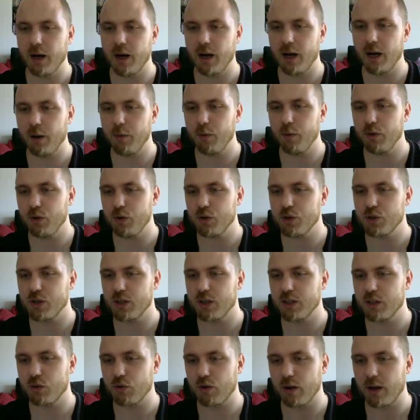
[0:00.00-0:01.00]
I would
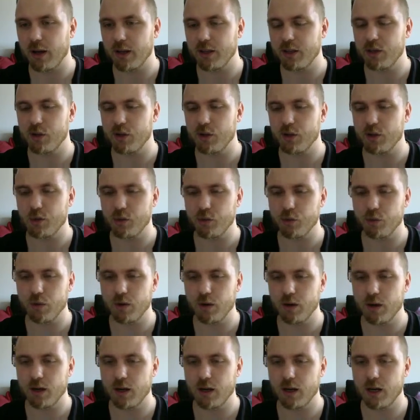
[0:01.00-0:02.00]
usually try to
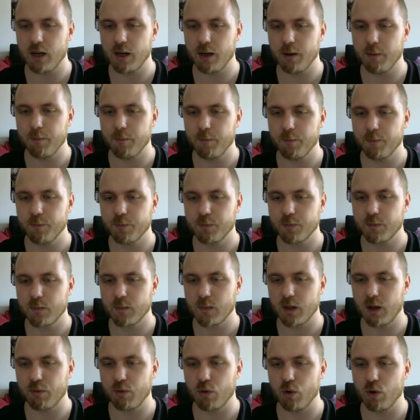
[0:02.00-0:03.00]
of